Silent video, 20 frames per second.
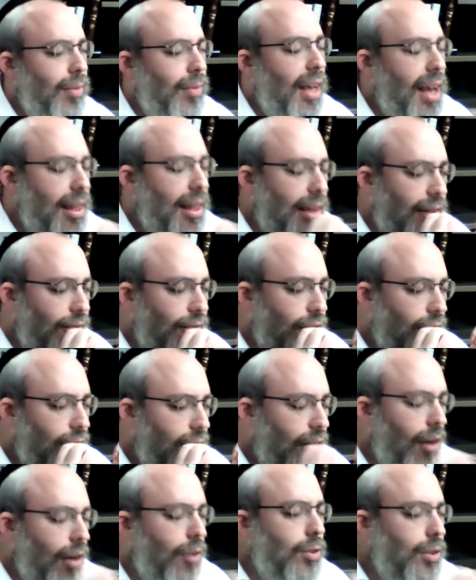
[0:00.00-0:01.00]
And for
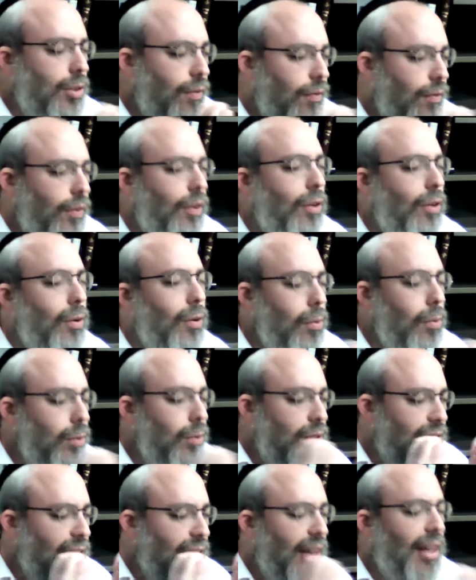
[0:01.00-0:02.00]
those few
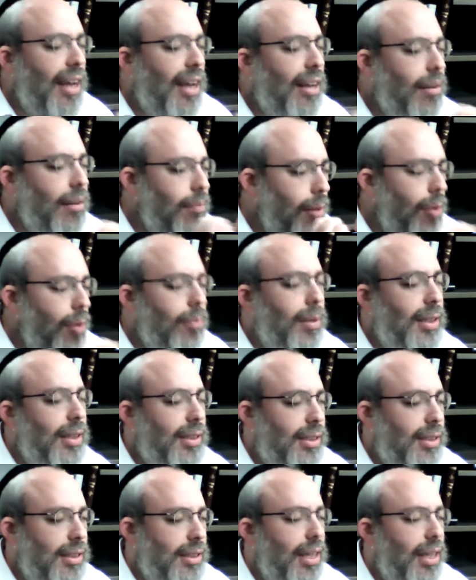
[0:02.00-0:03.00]
select
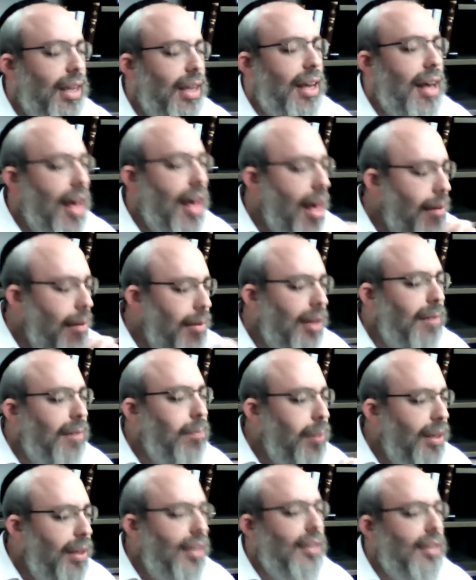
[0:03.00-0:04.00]
moments, I'm at
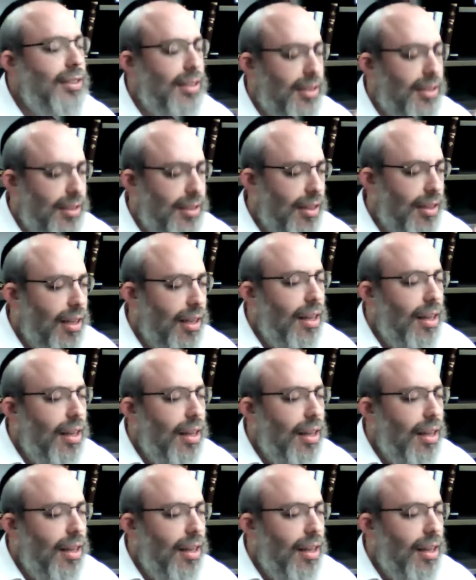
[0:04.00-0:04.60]
peace.